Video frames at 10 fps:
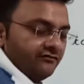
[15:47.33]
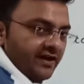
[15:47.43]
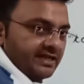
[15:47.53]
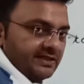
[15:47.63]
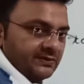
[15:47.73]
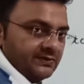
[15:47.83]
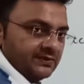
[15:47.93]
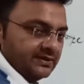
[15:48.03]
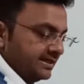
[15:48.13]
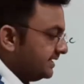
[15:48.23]
value,
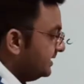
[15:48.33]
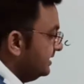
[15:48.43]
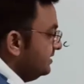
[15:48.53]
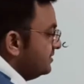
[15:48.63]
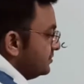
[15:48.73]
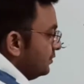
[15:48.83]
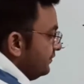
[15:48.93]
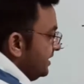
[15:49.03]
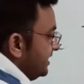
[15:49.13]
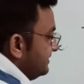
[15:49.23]
right? So
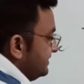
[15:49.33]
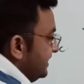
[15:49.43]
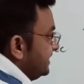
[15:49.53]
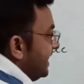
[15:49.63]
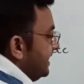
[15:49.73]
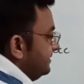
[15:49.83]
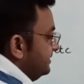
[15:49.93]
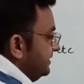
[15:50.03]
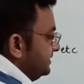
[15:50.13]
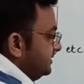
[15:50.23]
we can say that
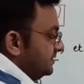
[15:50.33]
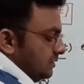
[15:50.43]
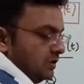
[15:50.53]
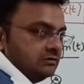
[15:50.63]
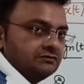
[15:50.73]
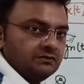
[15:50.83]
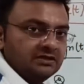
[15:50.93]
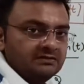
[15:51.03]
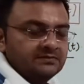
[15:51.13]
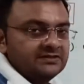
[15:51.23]
this is also
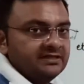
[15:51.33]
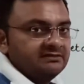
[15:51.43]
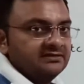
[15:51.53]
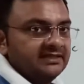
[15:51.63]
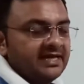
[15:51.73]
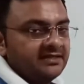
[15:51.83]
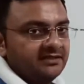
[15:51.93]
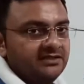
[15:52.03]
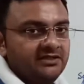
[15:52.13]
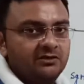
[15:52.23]
comes under the
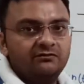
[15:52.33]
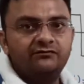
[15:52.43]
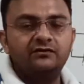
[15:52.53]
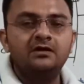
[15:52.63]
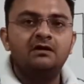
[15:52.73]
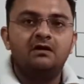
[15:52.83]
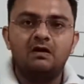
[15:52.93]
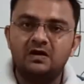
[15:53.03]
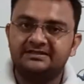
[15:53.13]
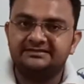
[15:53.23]
category of
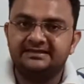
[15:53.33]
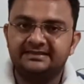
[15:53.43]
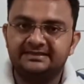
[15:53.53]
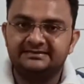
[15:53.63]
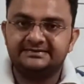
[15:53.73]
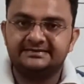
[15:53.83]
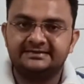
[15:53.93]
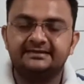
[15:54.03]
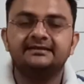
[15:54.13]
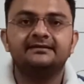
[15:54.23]
odd
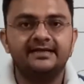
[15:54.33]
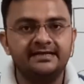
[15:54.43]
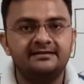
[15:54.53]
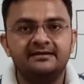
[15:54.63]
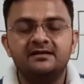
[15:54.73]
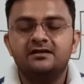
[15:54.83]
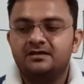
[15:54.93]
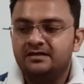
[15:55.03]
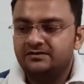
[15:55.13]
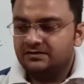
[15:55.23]
signals, right?
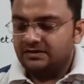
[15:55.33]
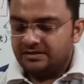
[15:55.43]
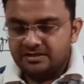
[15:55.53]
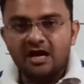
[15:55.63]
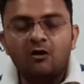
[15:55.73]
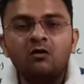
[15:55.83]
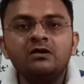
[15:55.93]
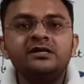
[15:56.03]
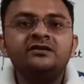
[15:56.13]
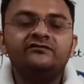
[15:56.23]
Now
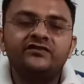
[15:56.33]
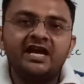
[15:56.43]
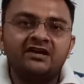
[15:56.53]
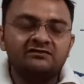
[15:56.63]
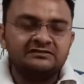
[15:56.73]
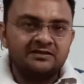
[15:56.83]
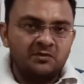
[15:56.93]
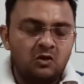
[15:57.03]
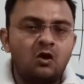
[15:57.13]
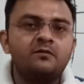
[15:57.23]
we have
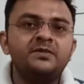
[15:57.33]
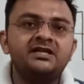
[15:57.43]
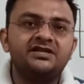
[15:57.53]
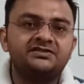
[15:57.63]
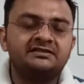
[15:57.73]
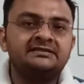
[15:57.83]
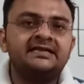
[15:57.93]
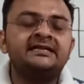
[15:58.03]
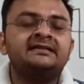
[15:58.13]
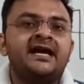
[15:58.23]
some combinations
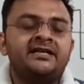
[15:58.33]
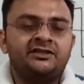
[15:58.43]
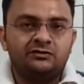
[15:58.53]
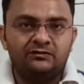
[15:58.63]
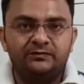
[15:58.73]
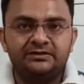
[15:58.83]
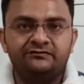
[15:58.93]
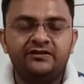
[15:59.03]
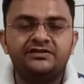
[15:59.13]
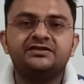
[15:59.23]
and direct
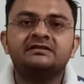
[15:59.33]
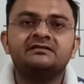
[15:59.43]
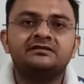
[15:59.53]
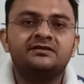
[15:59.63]
observations.